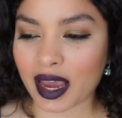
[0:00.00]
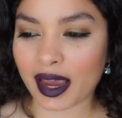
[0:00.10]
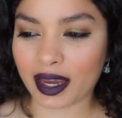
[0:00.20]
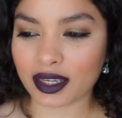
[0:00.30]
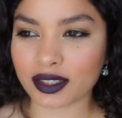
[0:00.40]

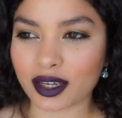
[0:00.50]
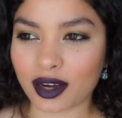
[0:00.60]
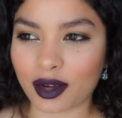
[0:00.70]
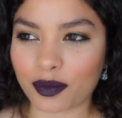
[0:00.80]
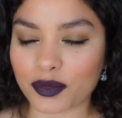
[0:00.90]
and
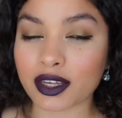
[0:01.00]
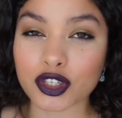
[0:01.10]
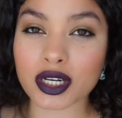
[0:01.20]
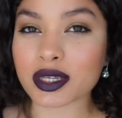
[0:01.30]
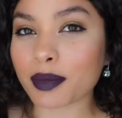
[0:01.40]
um,
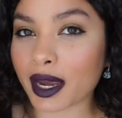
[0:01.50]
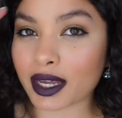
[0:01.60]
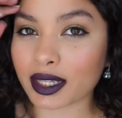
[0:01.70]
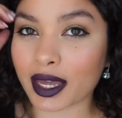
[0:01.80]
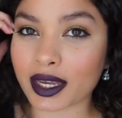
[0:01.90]
she doesn't
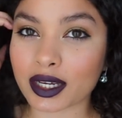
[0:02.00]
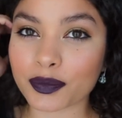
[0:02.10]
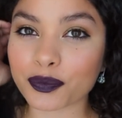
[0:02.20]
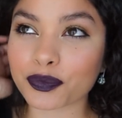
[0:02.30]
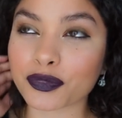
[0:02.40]
buy like
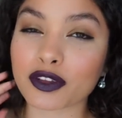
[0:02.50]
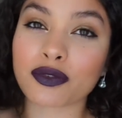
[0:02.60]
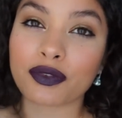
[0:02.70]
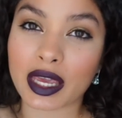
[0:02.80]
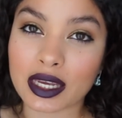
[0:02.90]

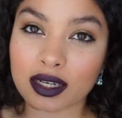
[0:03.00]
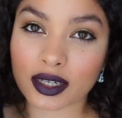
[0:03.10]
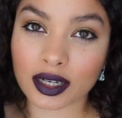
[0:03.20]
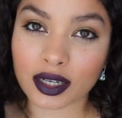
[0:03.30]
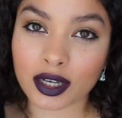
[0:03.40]

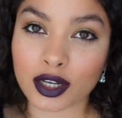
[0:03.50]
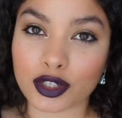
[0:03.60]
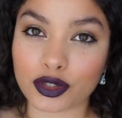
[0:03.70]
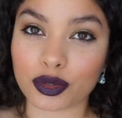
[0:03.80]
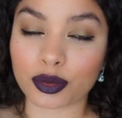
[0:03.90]
fake
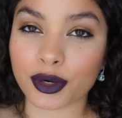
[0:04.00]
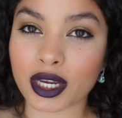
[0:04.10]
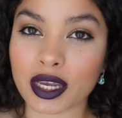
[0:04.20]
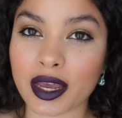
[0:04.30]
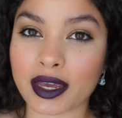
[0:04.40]

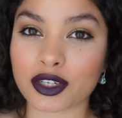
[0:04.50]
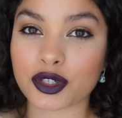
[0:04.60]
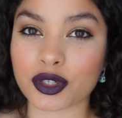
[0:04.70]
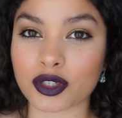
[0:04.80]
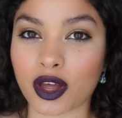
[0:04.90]
jewelry and
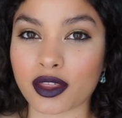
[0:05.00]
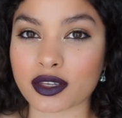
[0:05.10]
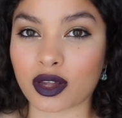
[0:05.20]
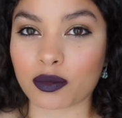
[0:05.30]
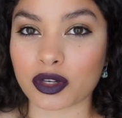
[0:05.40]
she saw
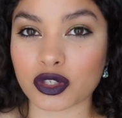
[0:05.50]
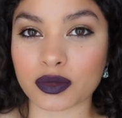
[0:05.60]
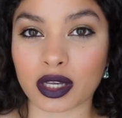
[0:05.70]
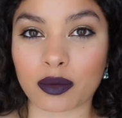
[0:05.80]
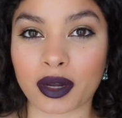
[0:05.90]
this on me she
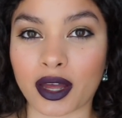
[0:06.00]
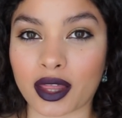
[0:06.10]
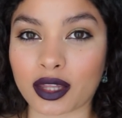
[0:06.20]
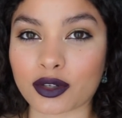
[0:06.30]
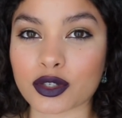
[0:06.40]
was like oh my god
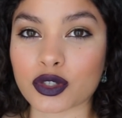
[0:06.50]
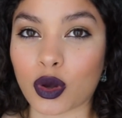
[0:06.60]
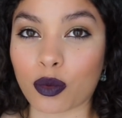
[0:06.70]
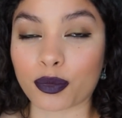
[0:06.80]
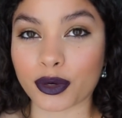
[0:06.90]
that looks
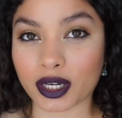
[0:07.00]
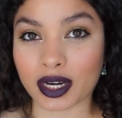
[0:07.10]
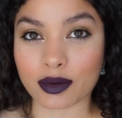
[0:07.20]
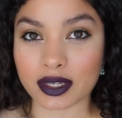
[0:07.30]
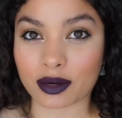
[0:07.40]
so pretty
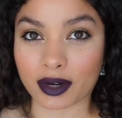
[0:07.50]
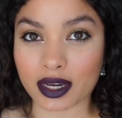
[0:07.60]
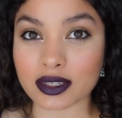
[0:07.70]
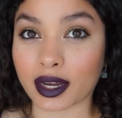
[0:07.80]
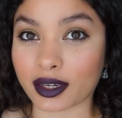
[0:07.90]
and i was like
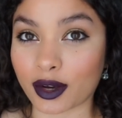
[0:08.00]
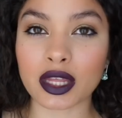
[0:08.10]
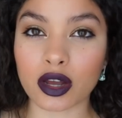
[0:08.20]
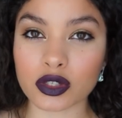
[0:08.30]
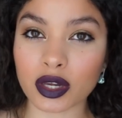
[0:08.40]
right i know
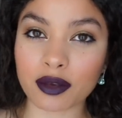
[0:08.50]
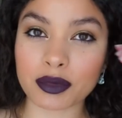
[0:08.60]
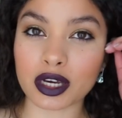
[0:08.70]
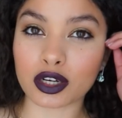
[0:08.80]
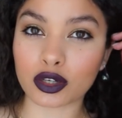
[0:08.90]
they also gave
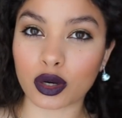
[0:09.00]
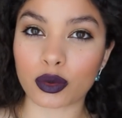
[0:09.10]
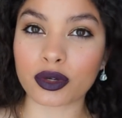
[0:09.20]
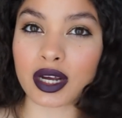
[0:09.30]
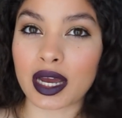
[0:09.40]
me a
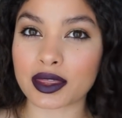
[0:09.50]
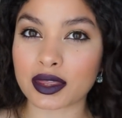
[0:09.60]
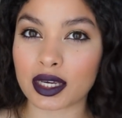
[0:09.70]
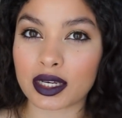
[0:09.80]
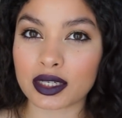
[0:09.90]
code i
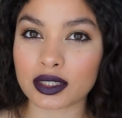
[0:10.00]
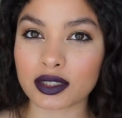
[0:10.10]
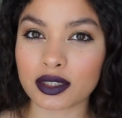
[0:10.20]
think